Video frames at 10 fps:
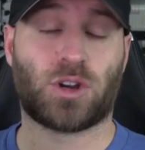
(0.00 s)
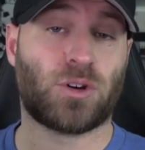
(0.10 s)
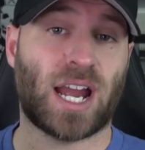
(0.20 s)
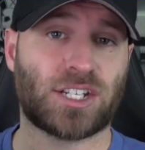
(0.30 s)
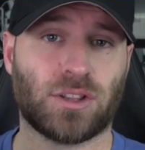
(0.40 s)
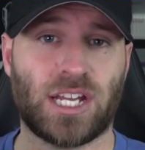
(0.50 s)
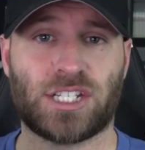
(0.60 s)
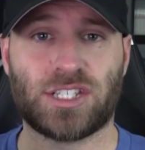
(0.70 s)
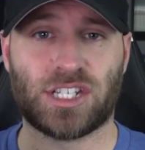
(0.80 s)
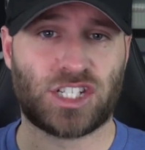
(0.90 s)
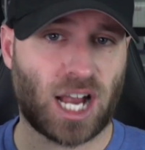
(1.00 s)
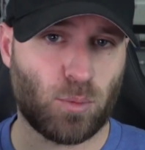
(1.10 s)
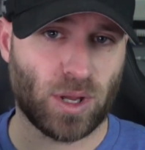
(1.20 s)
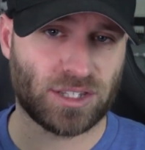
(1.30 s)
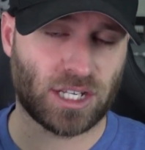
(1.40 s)
So congratulations and
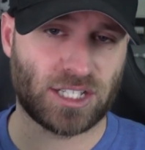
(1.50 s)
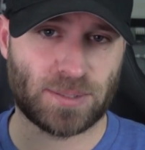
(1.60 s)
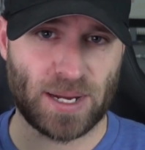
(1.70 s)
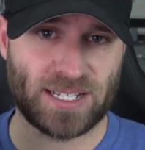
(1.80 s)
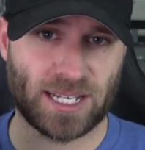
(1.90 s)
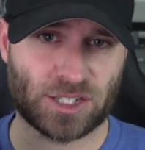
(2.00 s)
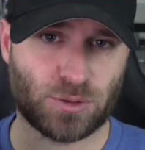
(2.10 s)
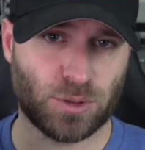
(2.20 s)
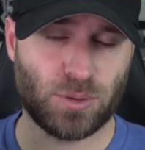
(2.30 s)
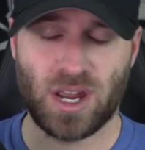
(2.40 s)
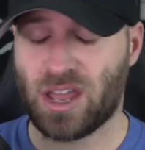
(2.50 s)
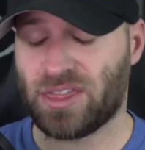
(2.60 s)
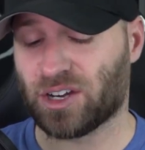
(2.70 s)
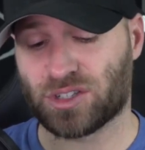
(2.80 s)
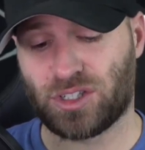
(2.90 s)
job well done, SpaceX crew.
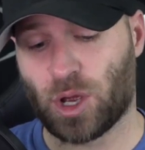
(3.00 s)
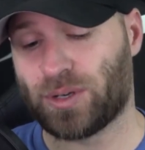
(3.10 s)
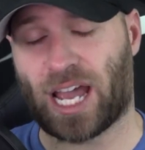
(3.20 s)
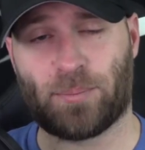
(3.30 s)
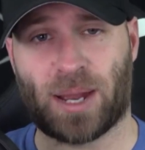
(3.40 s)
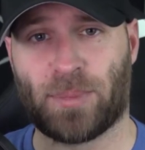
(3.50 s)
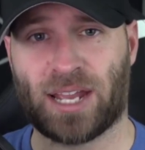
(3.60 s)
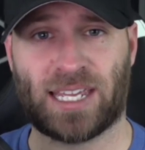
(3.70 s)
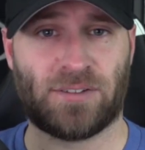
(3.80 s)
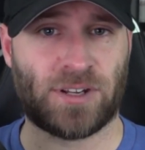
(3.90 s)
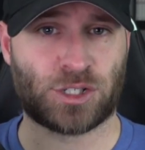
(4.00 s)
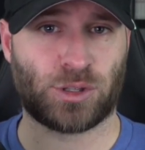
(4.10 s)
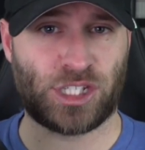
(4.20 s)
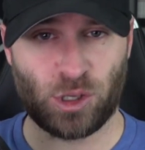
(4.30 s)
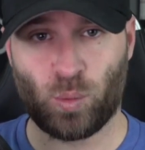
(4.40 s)
There's no doubt in my mind that
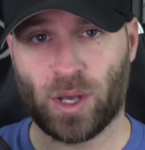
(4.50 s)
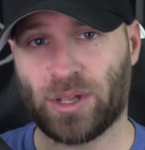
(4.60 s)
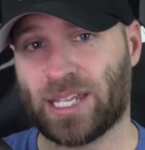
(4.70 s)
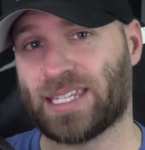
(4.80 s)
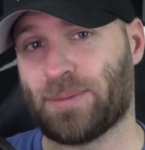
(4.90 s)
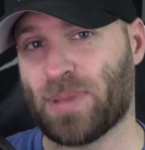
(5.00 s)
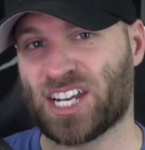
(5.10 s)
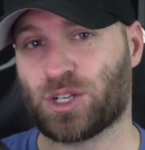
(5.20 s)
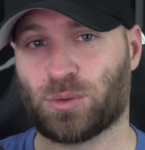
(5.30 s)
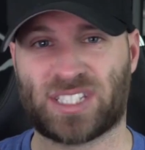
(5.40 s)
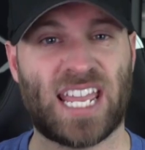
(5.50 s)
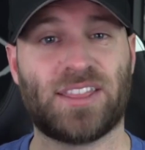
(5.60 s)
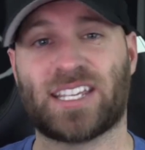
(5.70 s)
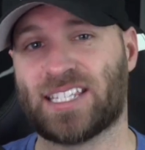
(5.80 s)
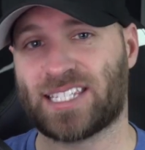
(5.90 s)
eventually you will hit that magical
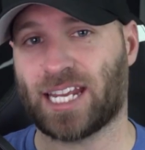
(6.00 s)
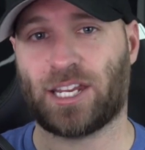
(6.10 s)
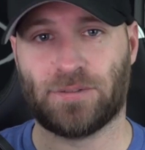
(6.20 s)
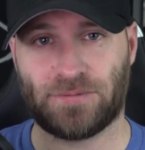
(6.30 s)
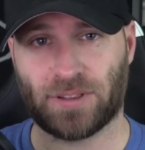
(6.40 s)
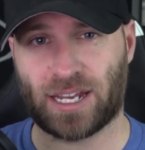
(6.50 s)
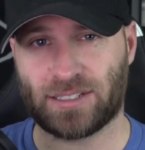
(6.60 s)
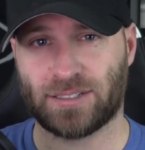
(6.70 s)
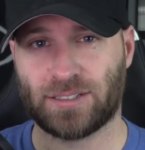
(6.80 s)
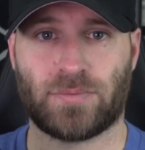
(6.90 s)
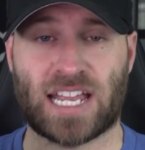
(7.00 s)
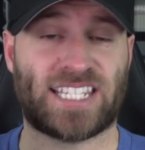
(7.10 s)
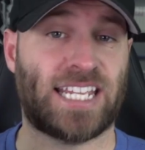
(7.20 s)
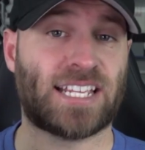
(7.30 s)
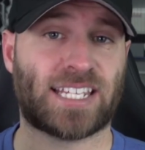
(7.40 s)
10th consecutive flight.
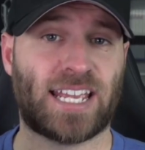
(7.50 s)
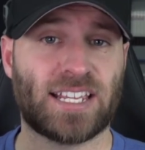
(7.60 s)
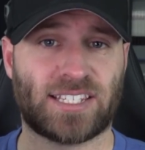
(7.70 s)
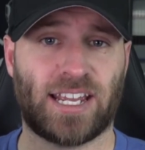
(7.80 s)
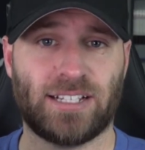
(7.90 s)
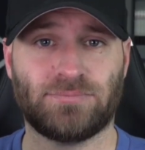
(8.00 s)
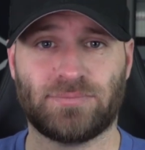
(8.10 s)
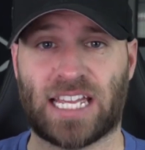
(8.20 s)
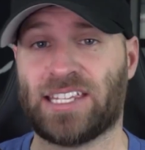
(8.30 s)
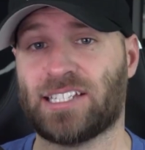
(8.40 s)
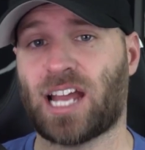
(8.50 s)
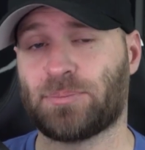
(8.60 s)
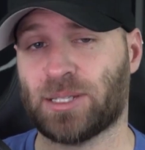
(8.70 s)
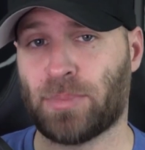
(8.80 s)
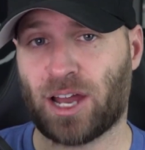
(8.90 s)
As the SAS say, and the
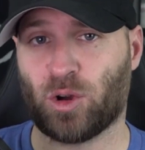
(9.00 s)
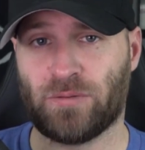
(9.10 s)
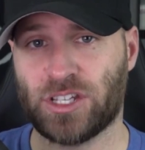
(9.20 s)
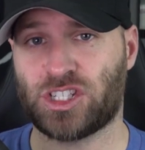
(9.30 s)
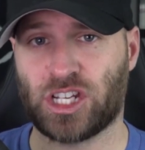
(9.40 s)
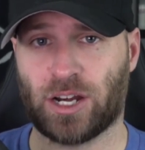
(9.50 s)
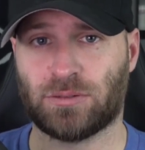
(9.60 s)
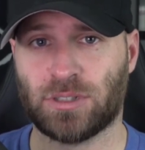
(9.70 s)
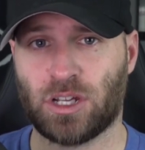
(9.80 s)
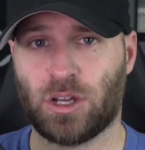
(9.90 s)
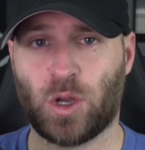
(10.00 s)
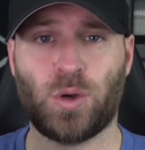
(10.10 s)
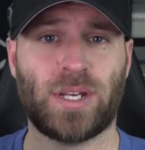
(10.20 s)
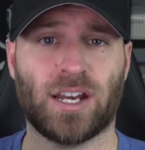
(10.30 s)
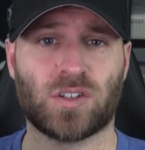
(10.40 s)
adopted motto of this channel,
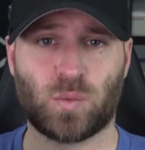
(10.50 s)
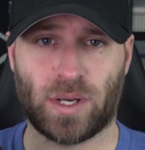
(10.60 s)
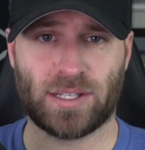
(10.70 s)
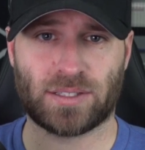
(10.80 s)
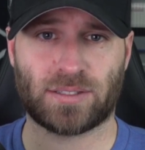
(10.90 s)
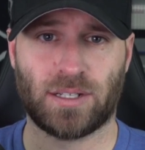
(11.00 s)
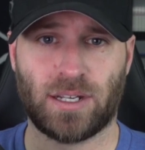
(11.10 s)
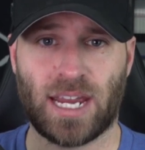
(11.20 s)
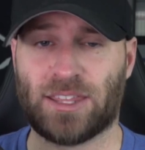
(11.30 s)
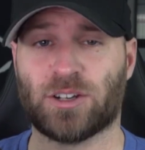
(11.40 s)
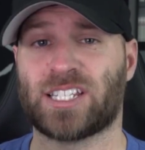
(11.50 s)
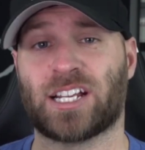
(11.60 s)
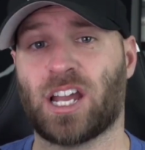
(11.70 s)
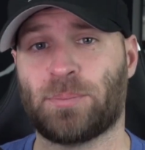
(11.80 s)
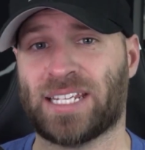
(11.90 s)
who dares wins. And there
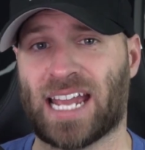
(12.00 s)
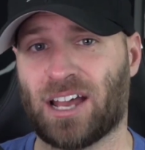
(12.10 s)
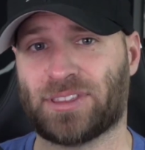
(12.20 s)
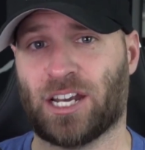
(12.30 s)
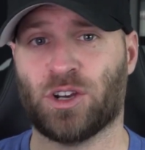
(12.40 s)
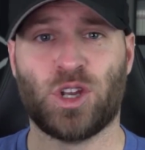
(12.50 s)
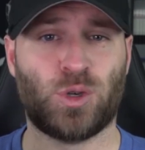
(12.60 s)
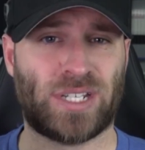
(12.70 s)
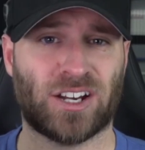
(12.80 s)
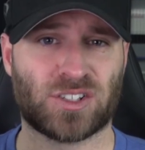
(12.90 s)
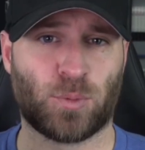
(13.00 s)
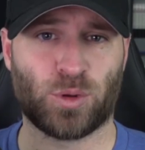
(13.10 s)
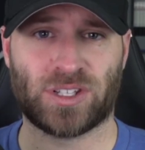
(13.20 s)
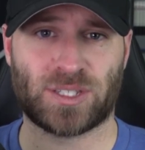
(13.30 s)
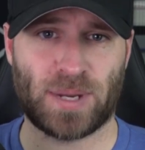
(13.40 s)
isn't a company out there who dares
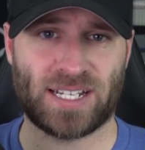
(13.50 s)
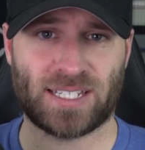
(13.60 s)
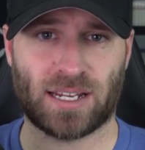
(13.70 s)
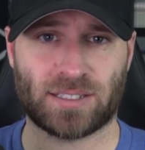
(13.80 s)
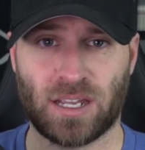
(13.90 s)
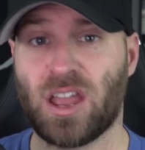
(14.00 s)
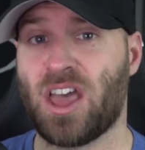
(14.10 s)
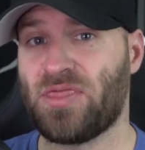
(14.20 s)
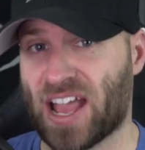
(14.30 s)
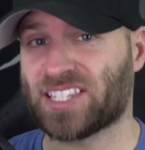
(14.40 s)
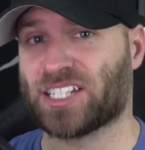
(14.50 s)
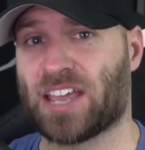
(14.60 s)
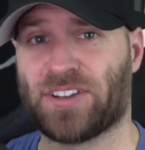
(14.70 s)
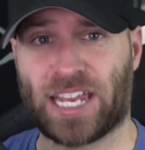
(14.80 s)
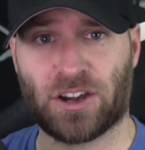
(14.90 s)
more than SpaceX. That's a
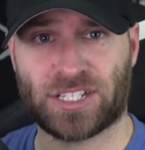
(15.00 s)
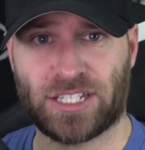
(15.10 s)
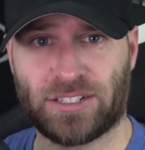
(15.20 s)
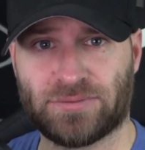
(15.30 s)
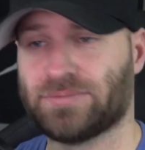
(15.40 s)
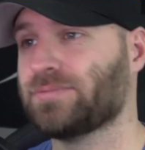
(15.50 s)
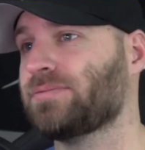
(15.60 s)
Kevin guarantee.